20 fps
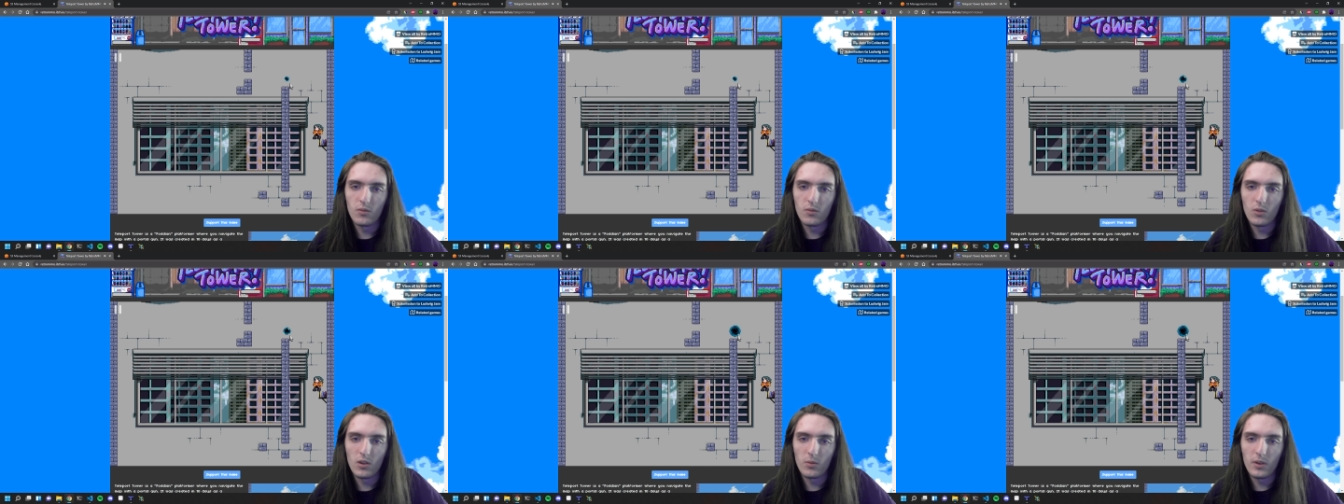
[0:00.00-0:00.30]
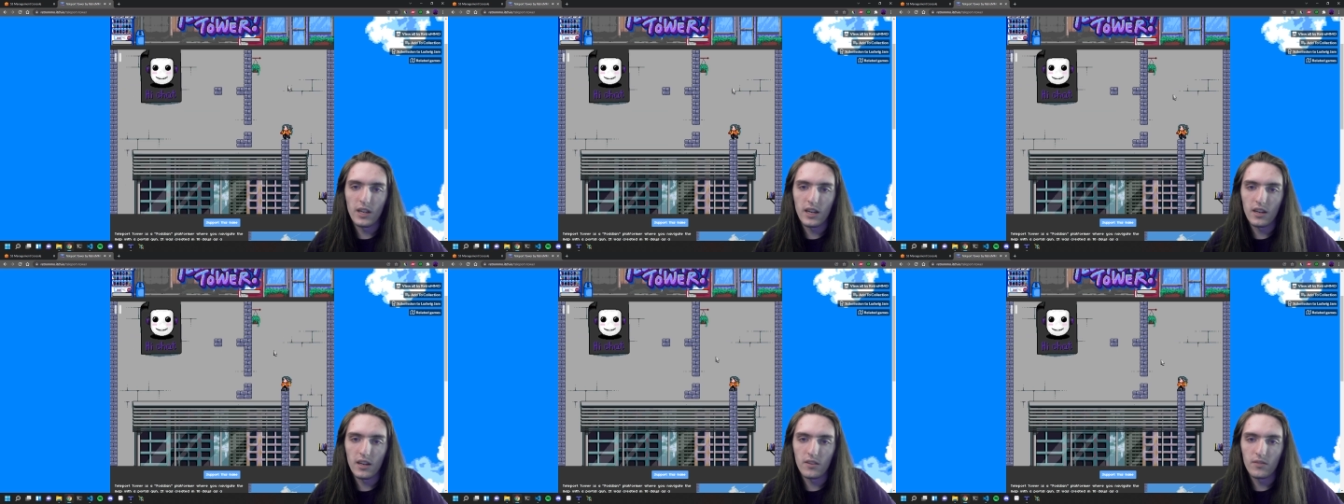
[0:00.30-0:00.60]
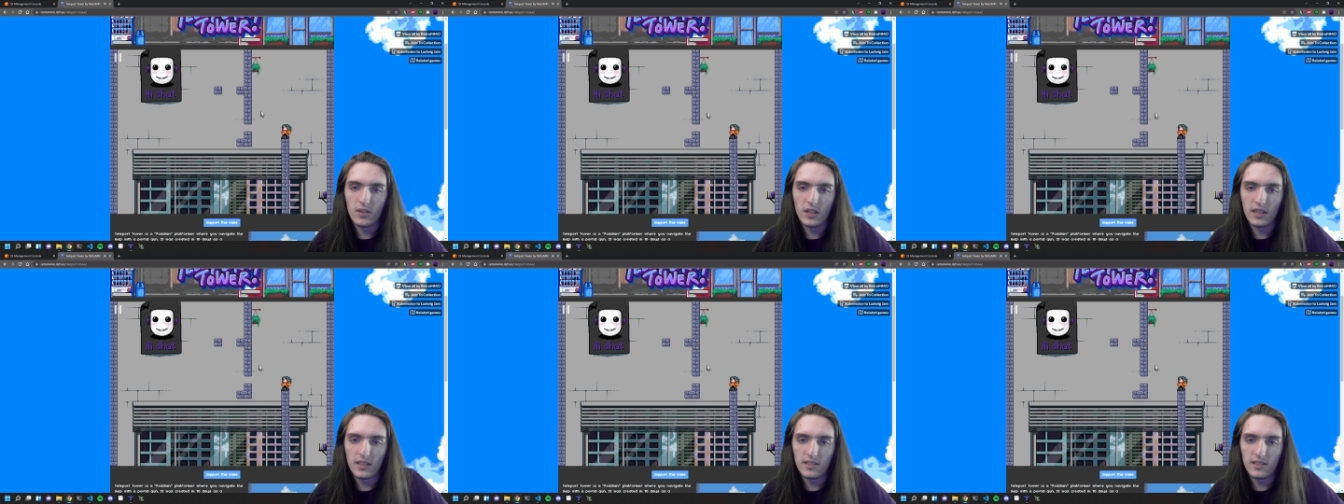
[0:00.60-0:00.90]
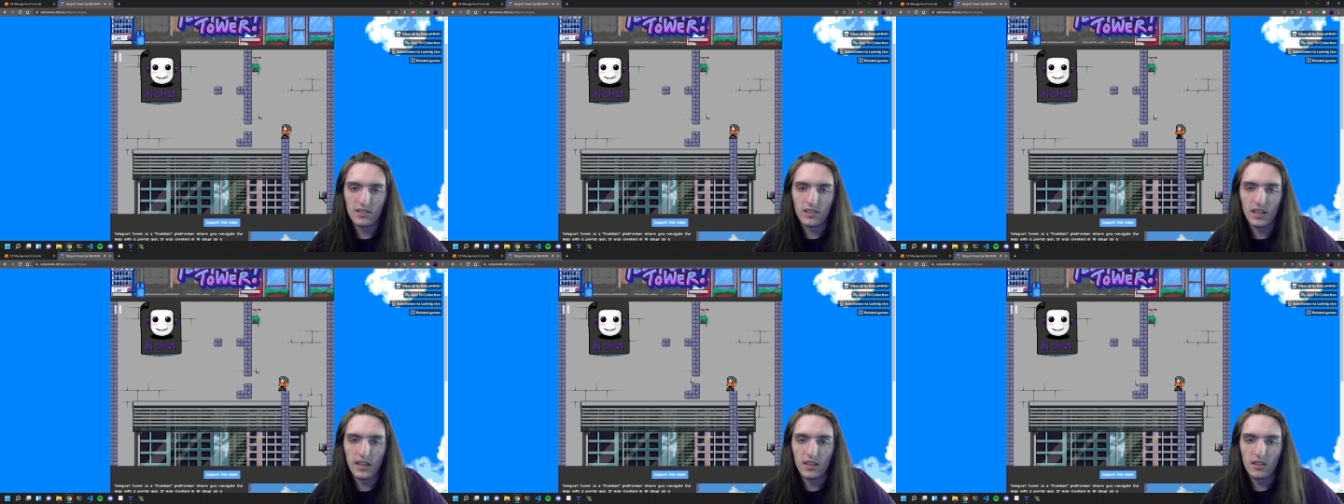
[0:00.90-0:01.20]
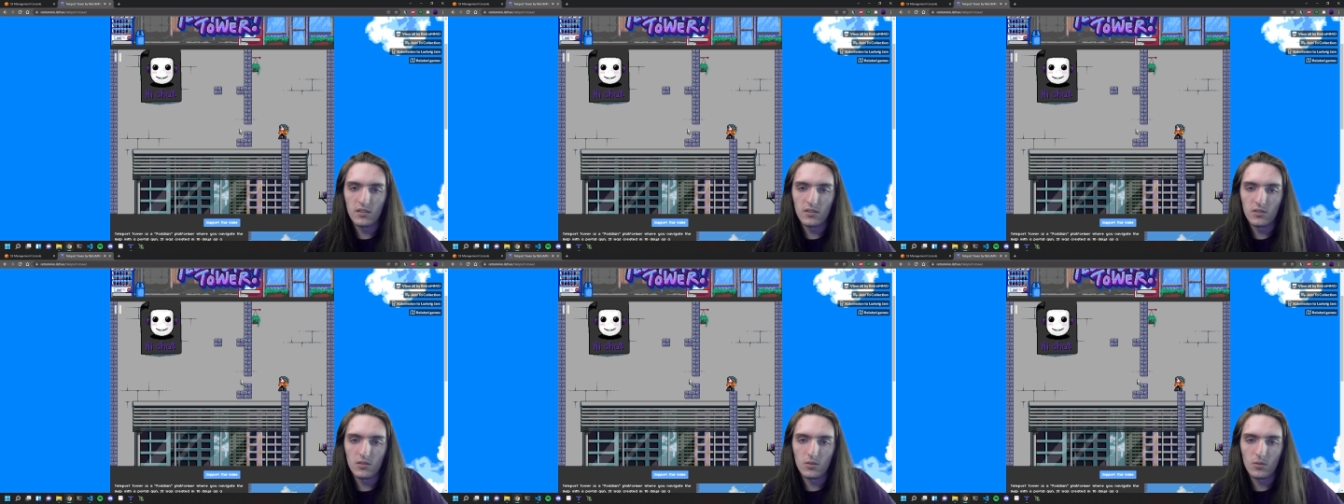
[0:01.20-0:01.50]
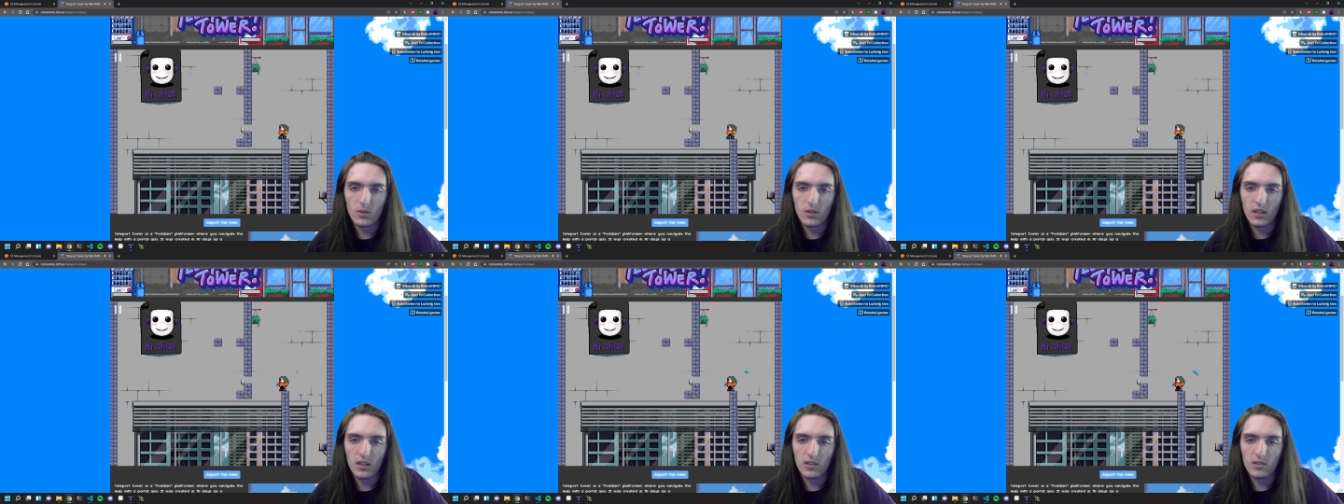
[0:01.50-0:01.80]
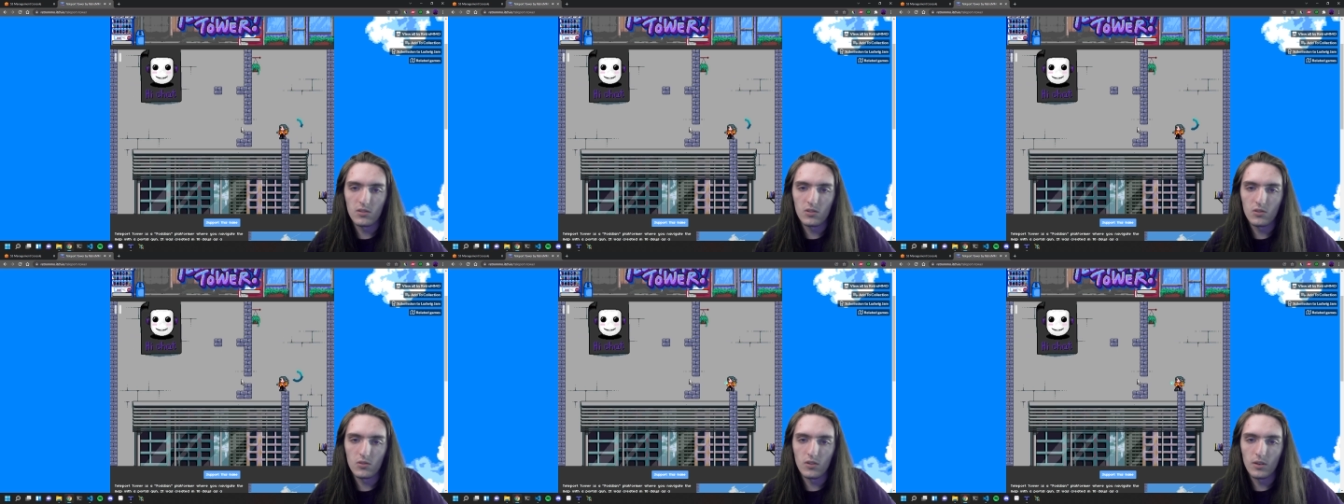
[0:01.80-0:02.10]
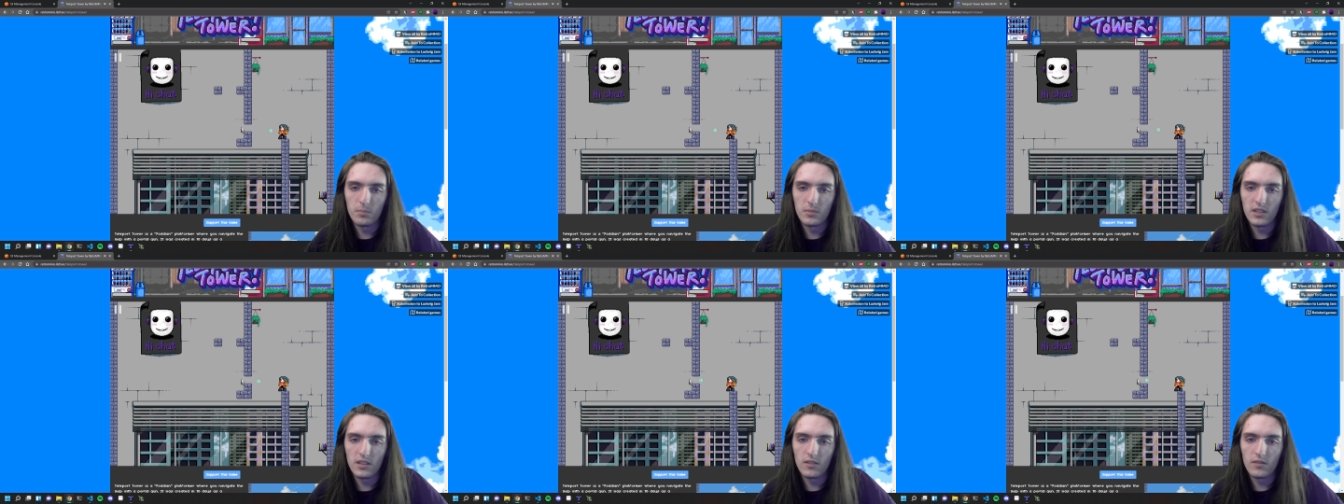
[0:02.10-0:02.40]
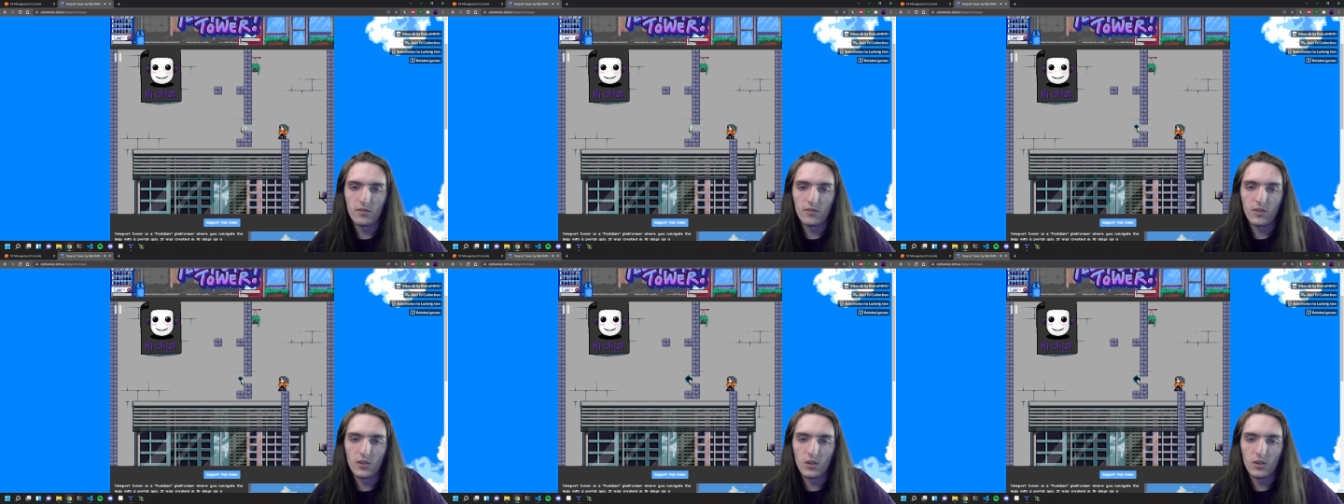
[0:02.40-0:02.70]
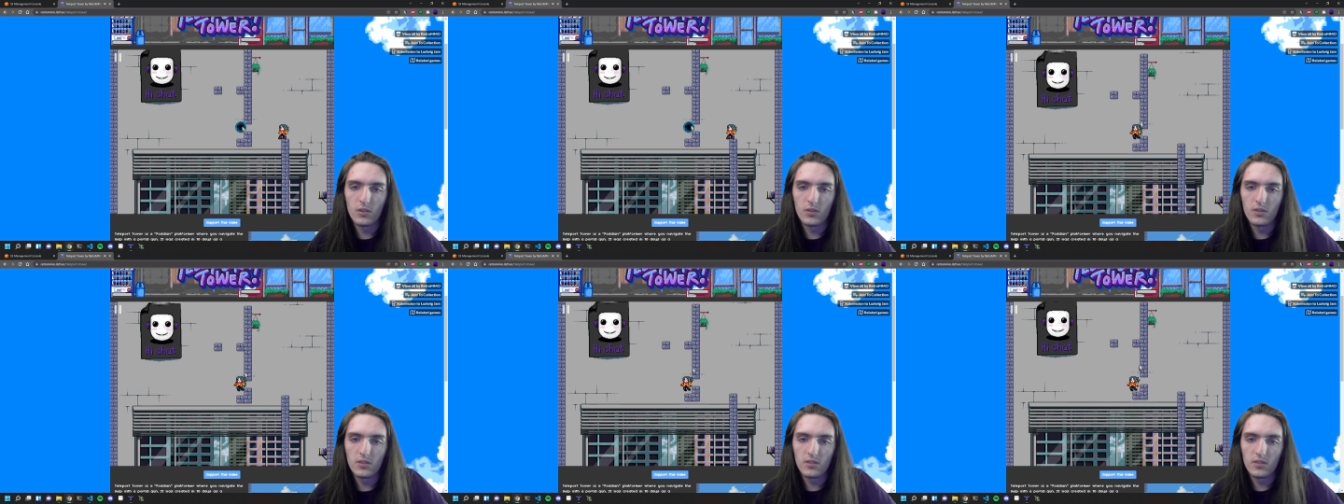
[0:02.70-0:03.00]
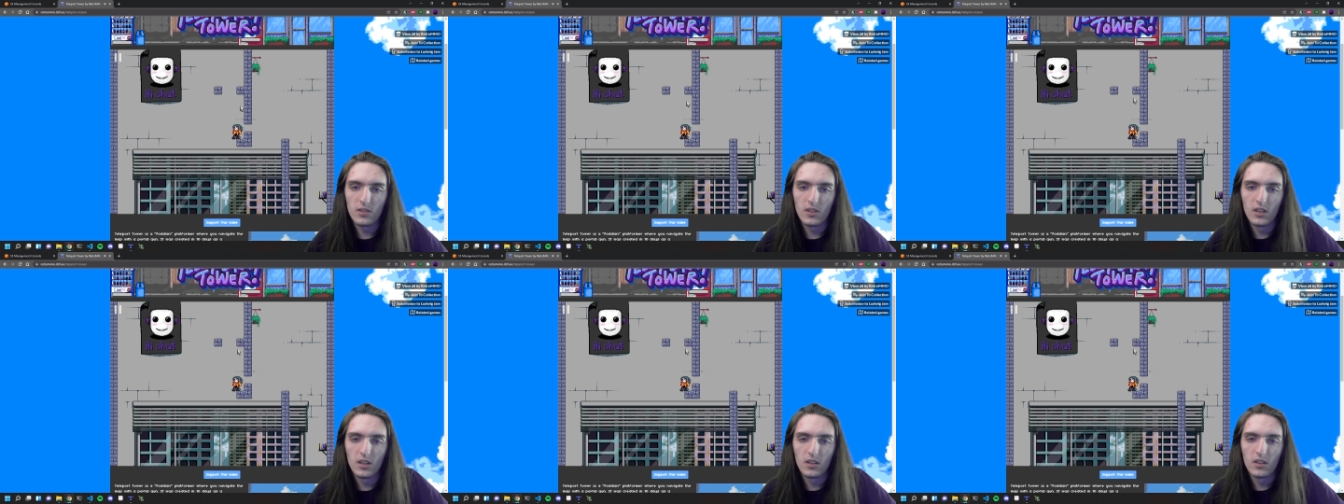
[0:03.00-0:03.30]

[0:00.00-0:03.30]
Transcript: where we have like slants or like scripted falls,